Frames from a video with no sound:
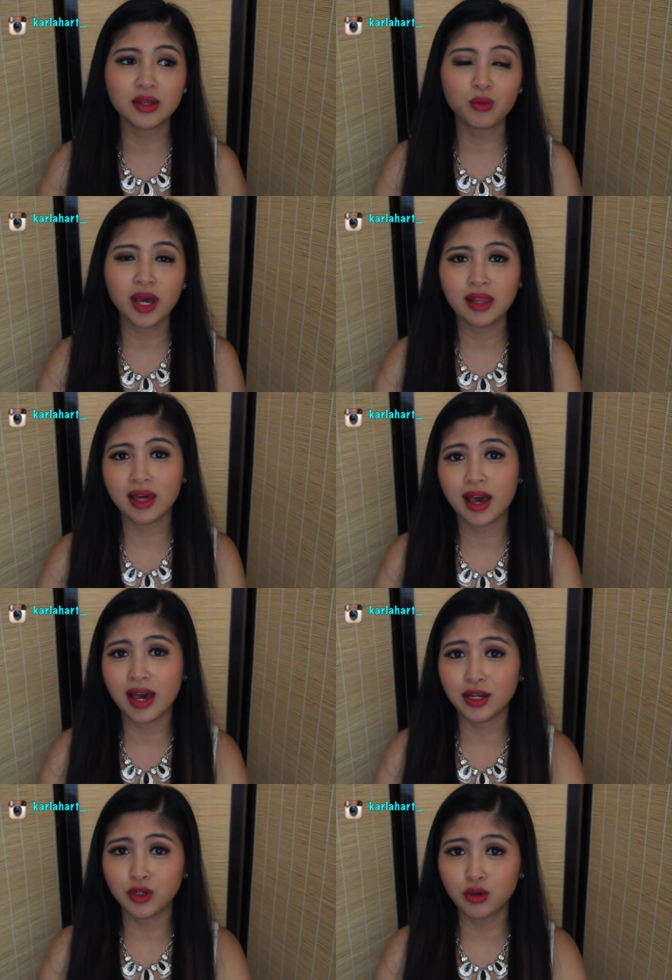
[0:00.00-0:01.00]
the way they
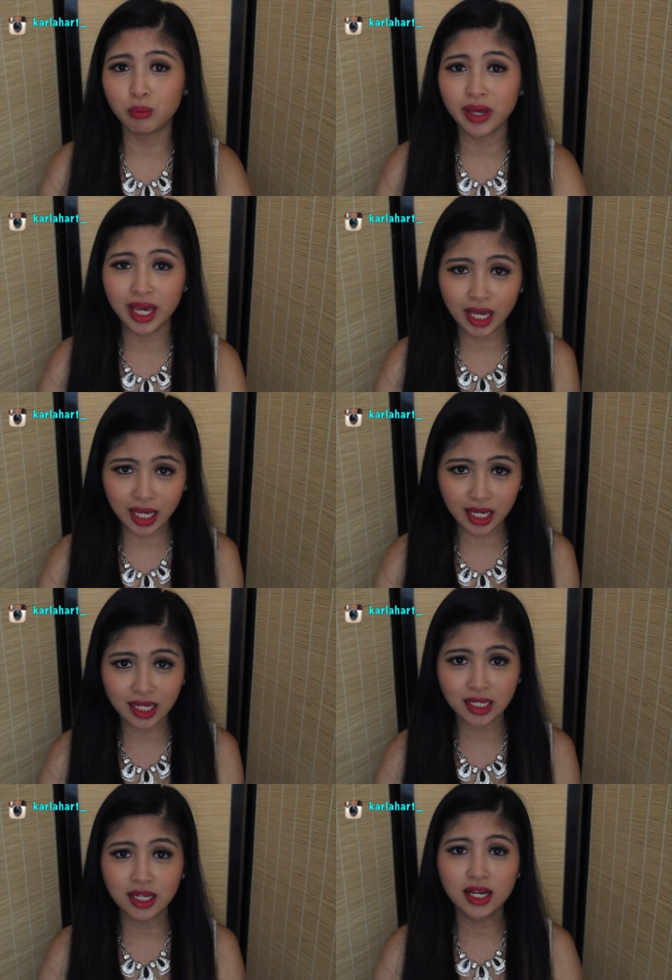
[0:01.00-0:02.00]
handle
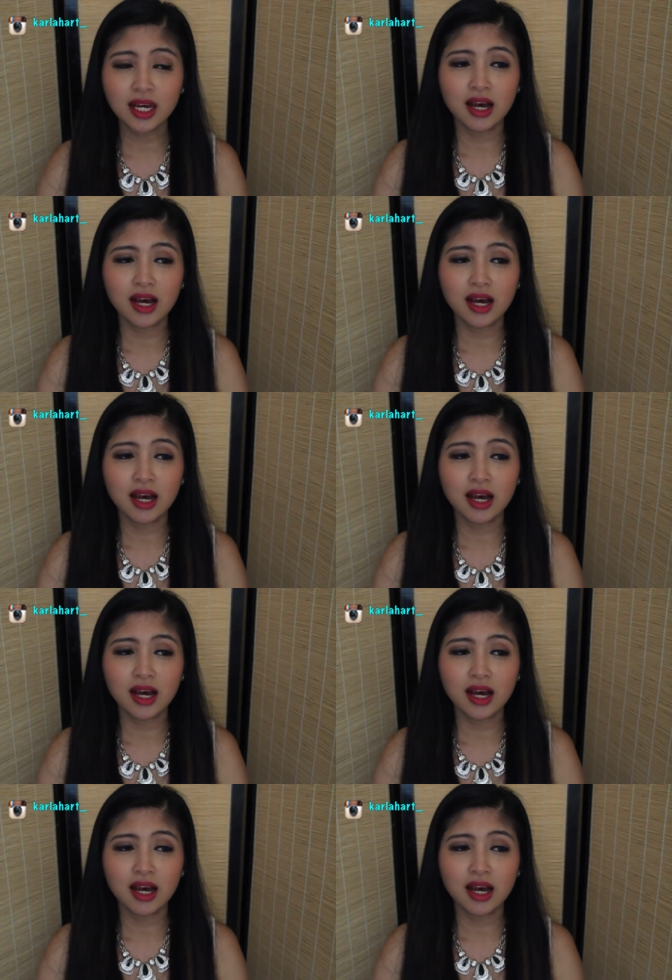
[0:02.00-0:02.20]
pain,